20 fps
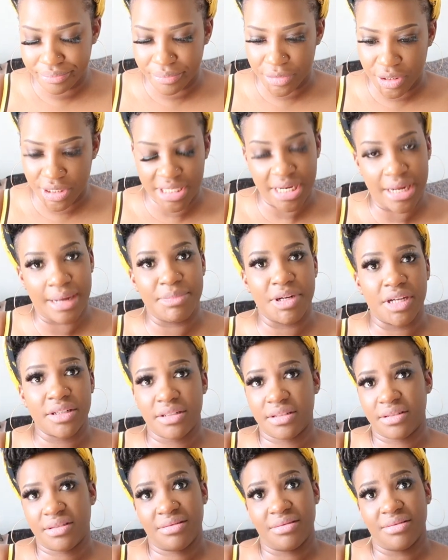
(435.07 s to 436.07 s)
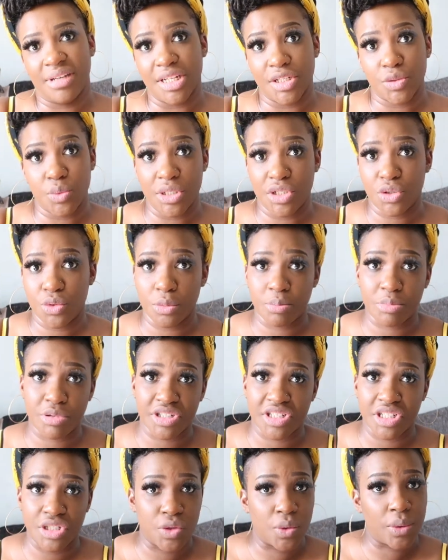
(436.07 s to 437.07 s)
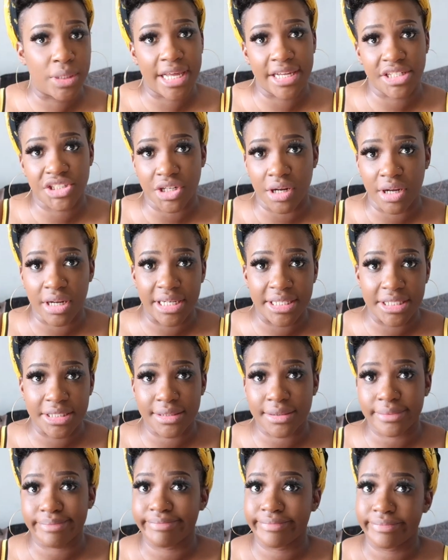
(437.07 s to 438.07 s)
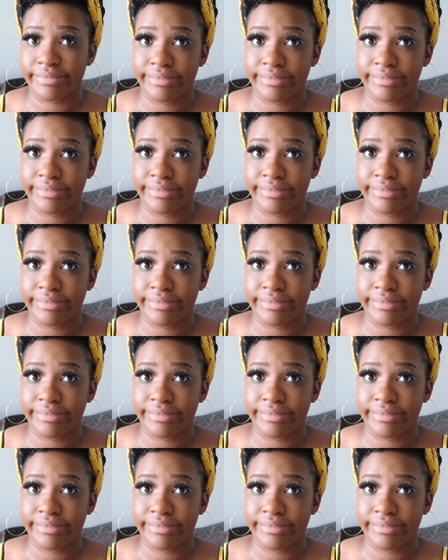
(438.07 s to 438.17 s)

But I'm not a sweet tooth person. Don't like chocolate.